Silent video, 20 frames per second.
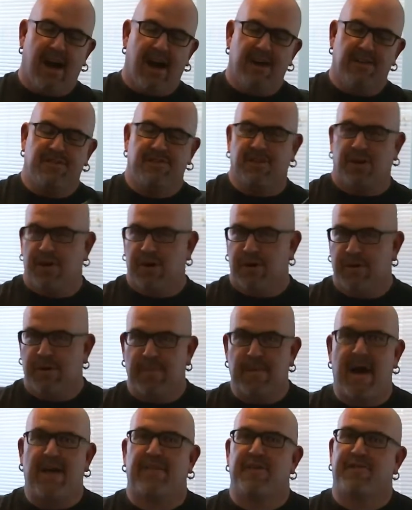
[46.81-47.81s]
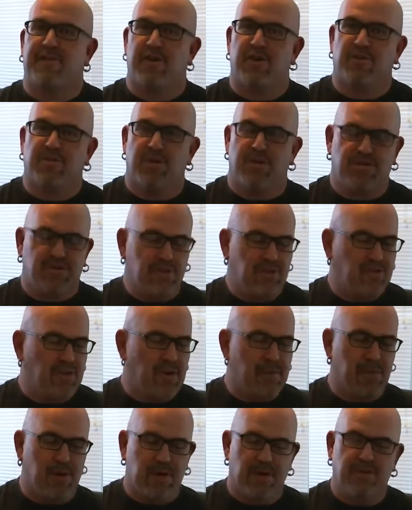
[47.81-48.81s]
So I'm not the first person to jump
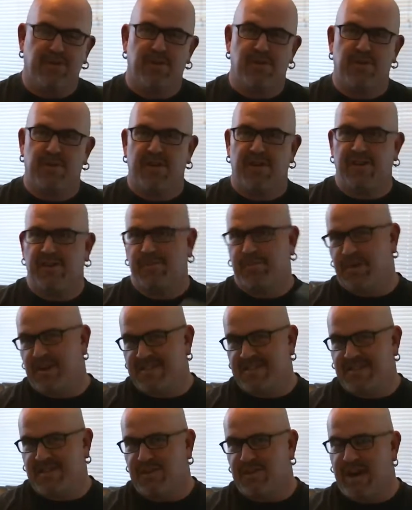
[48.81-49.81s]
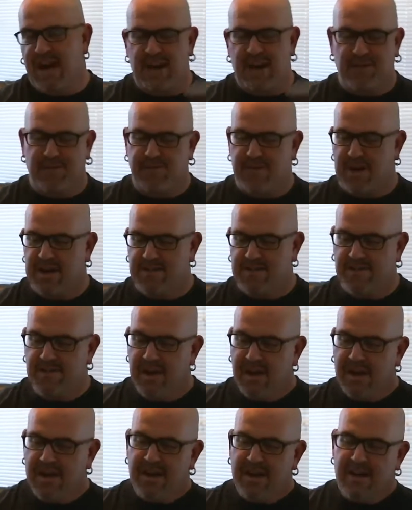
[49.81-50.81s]
on and do this, but it's still kind of fun.
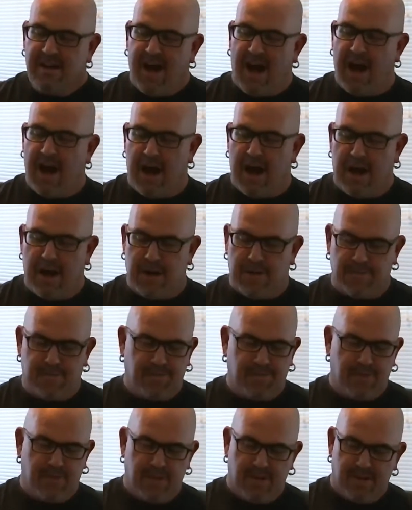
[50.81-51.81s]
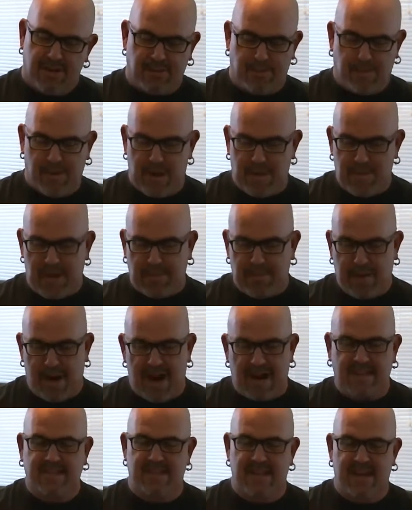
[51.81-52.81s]
It's a pretty big
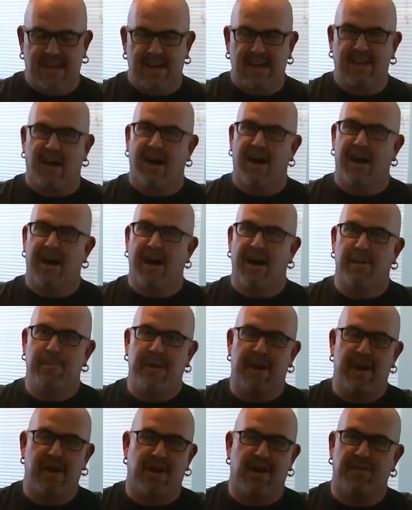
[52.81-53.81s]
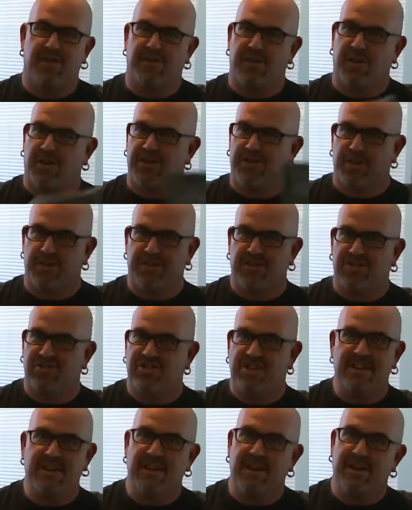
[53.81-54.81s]
box set. Apparently, there's all sorts of
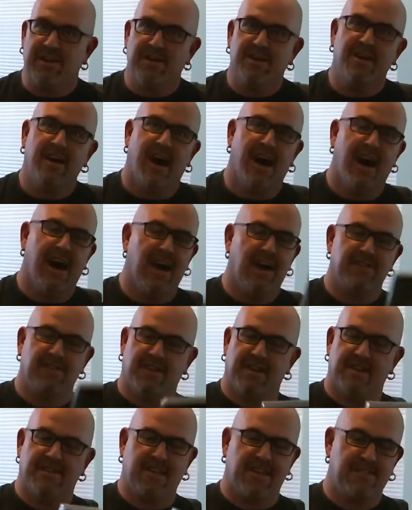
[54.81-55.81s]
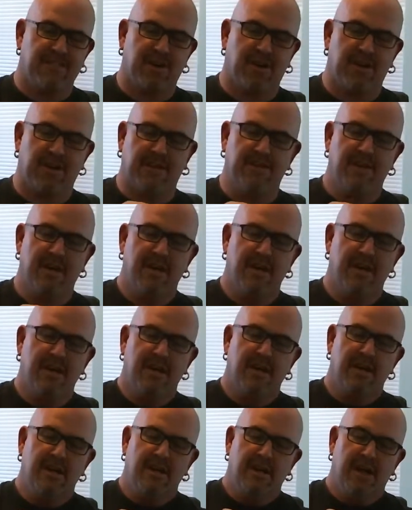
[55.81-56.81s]
shit in here. So let's get started.
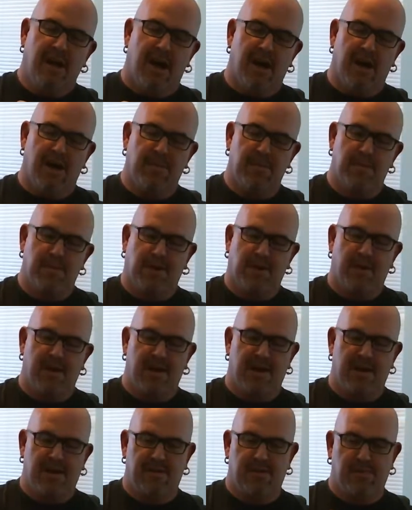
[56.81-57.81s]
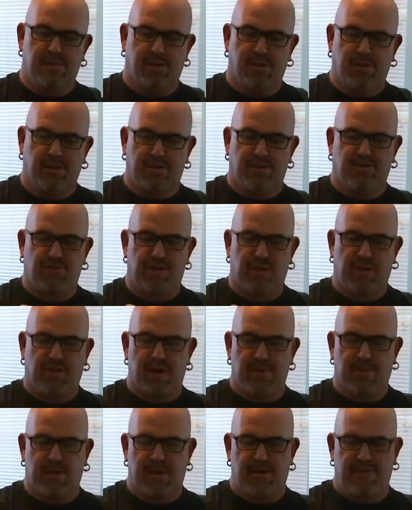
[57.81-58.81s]
I'm going to go ahead and pull the shrink
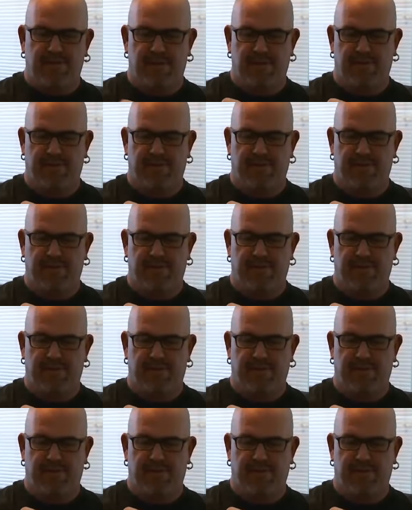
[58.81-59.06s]
wrap off.